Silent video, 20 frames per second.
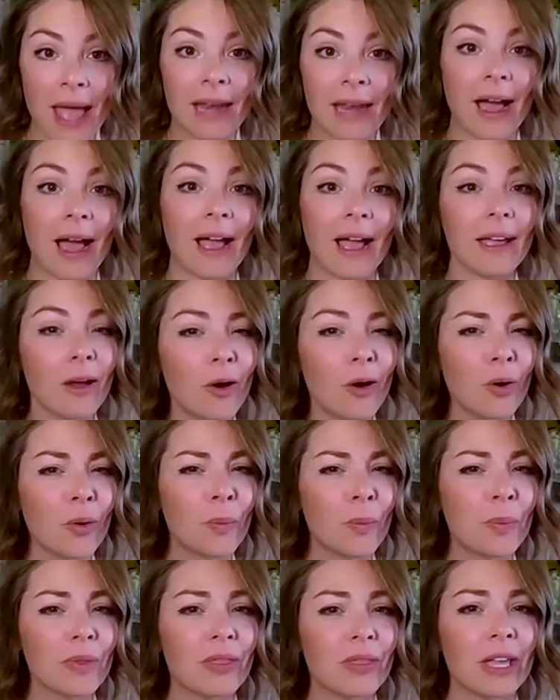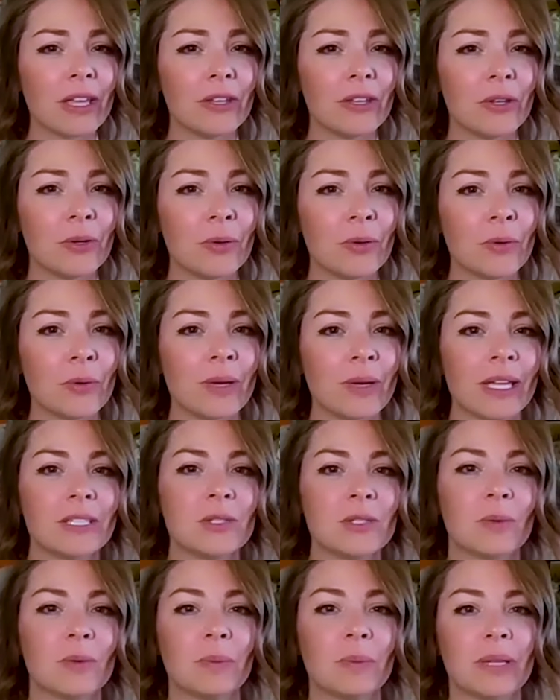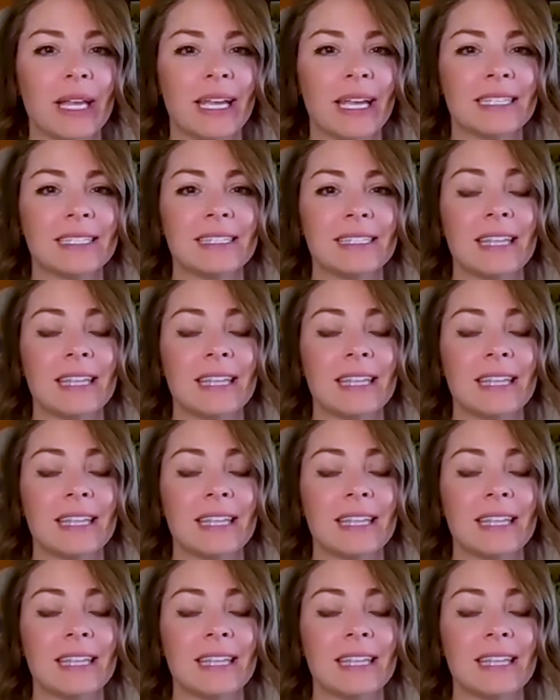And I hope that you get to a place